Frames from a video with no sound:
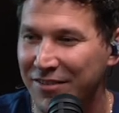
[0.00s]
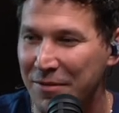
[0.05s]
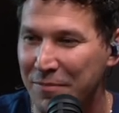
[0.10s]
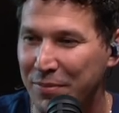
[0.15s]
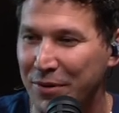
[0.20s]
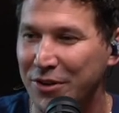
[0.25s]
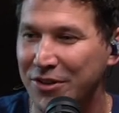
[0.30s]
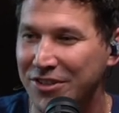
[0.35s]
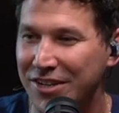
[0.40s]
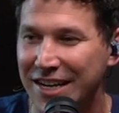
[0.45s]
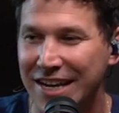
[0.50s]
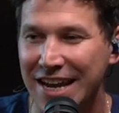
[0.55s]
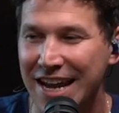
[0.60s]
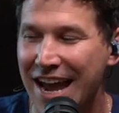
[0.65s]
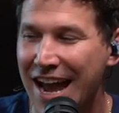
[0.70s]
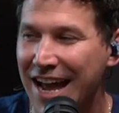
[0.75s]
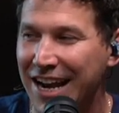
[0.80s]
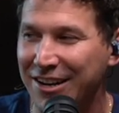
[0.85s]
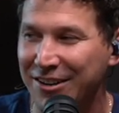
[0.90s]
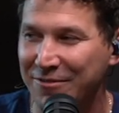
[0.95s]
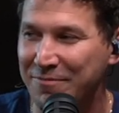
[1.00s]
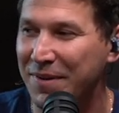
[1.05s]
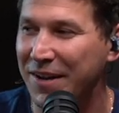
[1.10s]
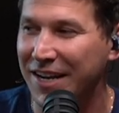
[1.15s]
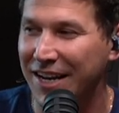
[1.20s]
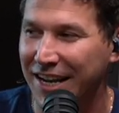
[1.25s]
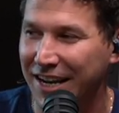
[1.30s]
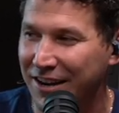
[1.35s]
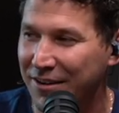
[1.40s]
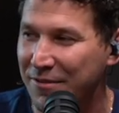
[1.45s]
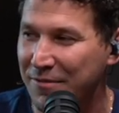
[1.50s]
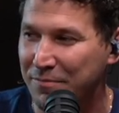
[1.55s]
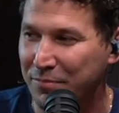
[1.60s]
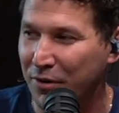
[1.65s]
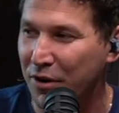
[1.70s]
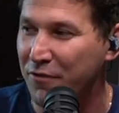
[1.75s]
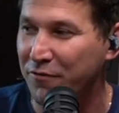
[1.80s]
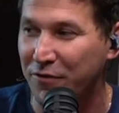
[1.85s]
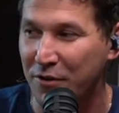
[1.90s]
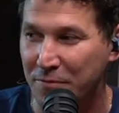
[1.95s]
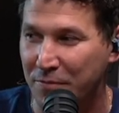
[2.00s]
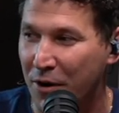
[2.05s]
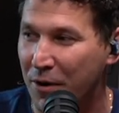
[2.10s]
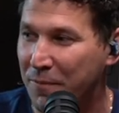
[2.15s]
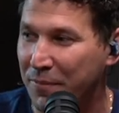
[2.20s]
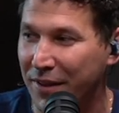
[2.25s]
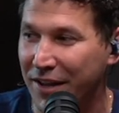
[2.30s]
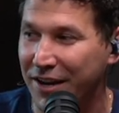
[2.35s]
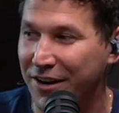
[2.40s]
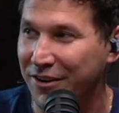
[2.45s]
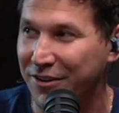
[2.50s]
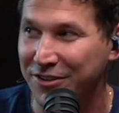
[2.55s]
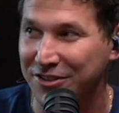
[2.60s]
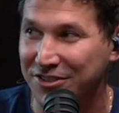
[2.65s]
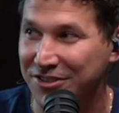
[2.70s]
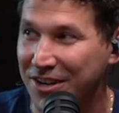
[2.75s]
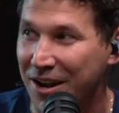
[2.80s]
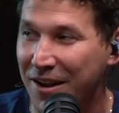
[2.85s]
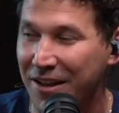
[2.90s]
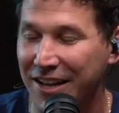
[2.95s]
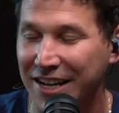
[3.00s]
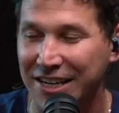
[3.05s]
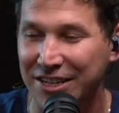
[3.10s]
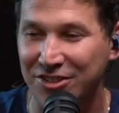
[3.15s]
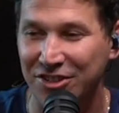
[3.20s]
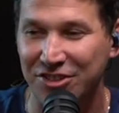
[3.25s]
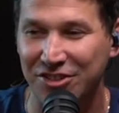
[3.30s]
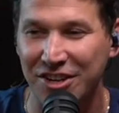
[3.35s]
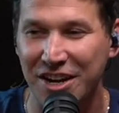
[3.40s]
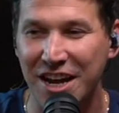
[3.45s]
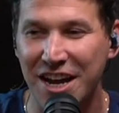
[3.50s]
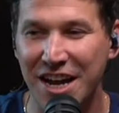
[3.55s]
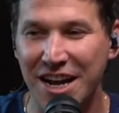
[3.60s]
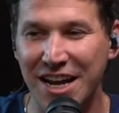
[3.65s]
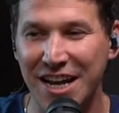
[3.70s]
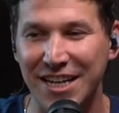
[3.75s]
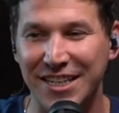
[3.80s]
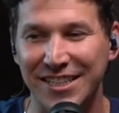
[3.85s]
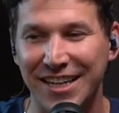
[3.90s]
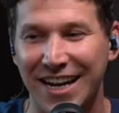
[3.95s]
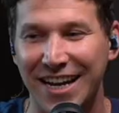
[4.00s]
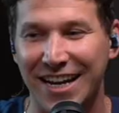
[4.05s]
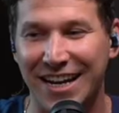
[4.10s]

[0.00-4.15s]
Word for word: of a person. He had to have been like a pro football player or something. Like just he's in the middle.